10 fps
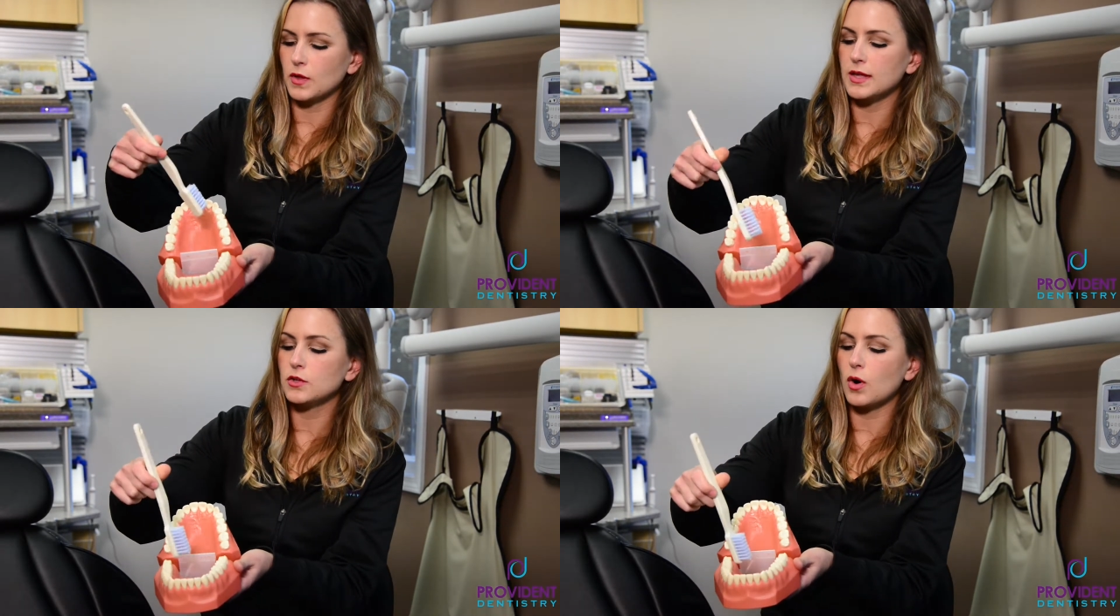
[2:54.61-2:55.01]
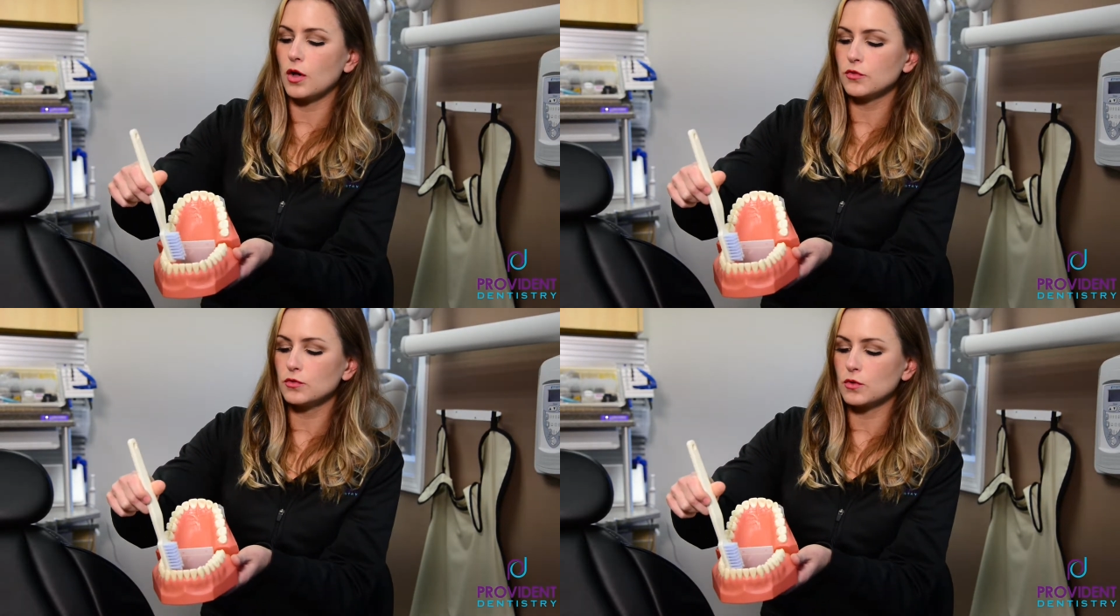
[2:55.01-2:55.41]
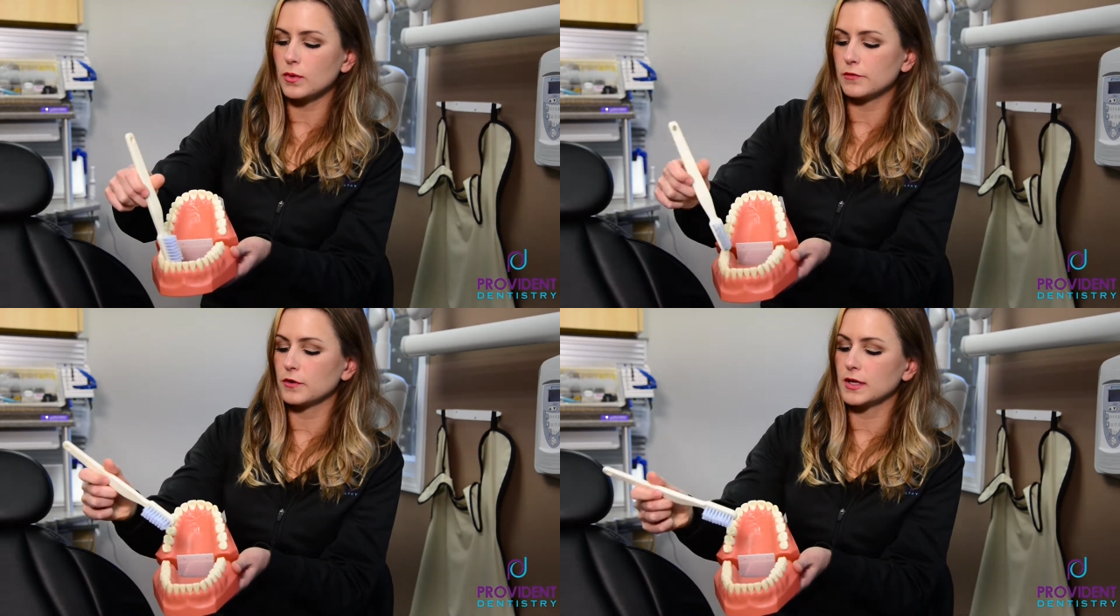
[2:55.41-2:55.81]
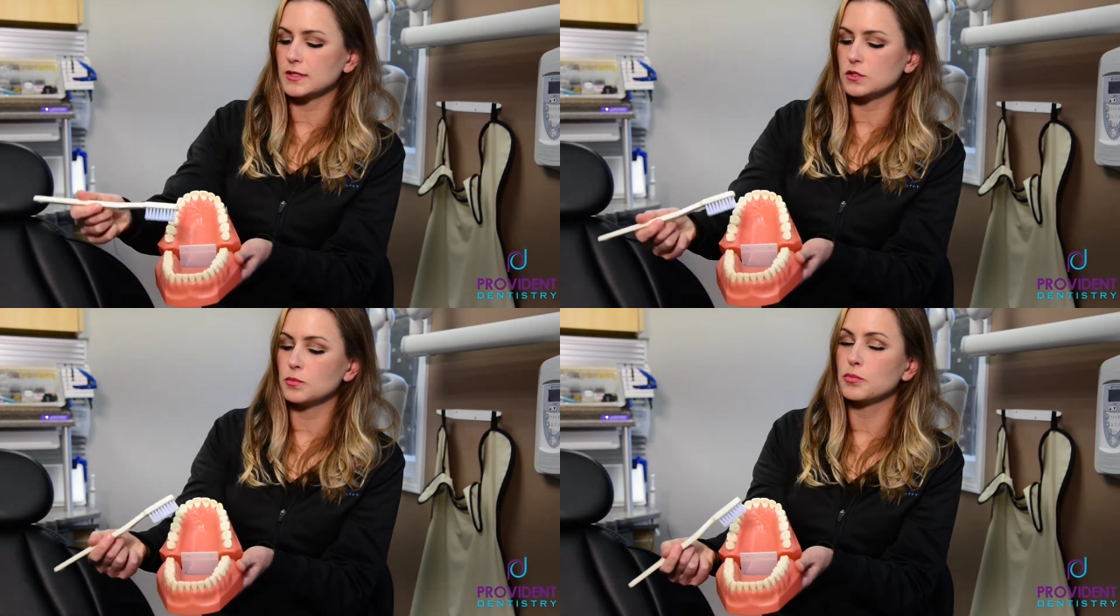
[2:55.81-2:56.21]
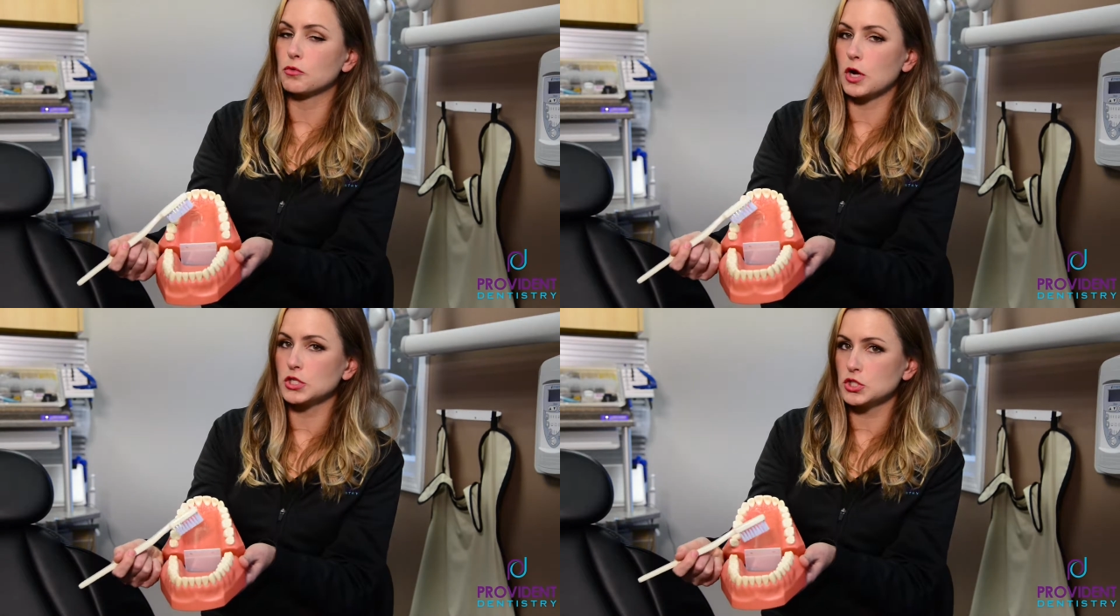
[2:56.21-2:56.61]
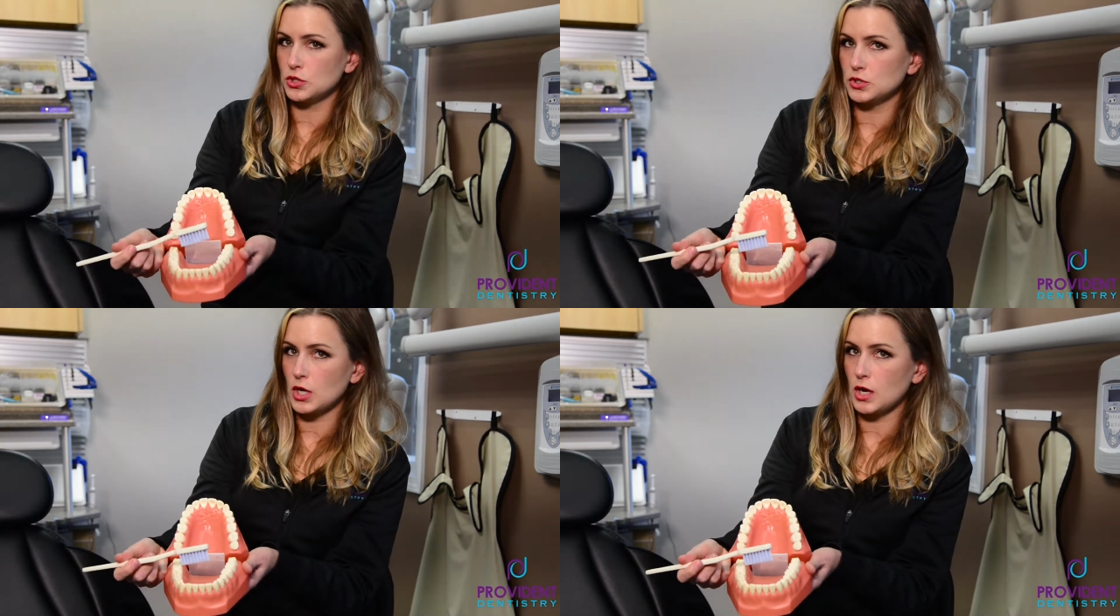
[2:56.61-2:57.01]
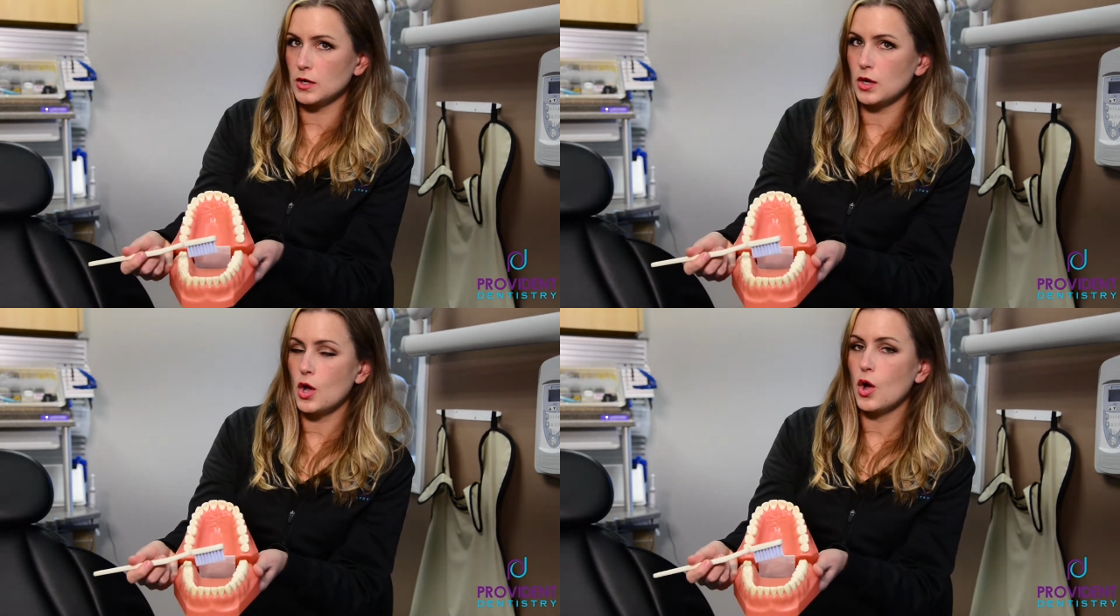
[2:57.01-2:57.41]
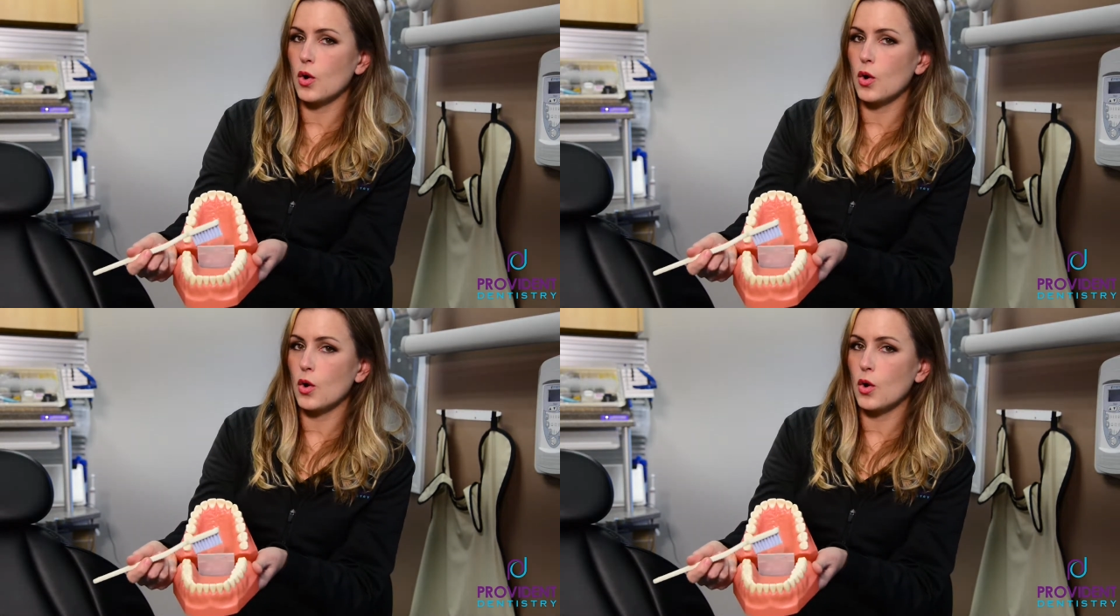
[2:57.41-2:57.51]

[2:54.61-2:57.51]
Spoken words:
You also don't want to forget to brush your tongue,